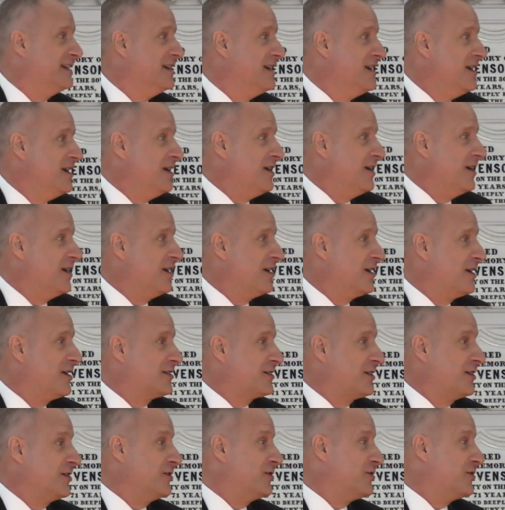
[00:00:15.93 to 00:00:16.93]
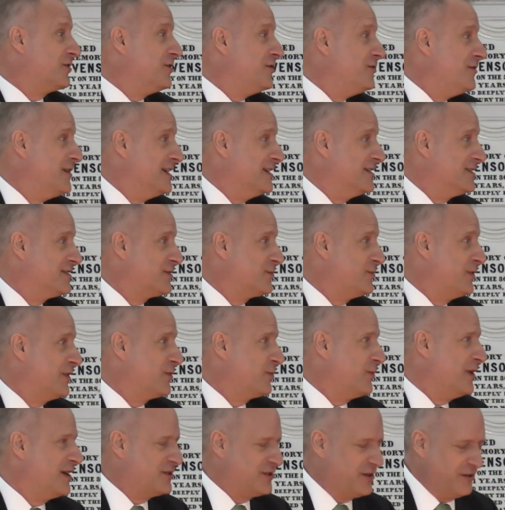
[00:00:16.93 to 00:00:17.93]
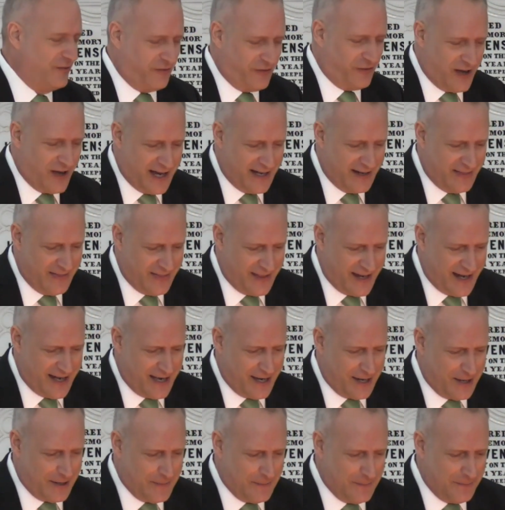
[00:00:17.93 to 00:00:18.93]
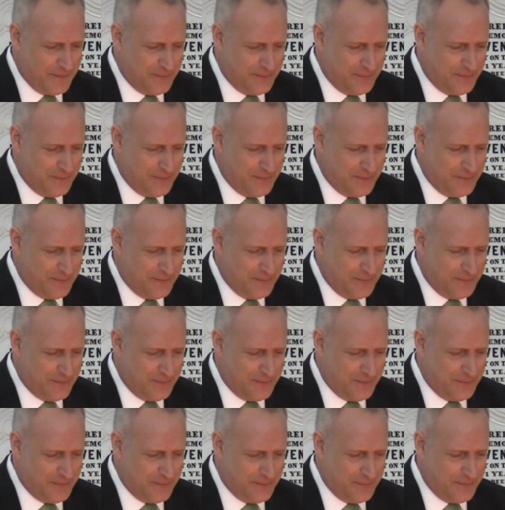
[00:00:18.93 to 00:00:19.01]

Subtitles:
are congruent with what you find there.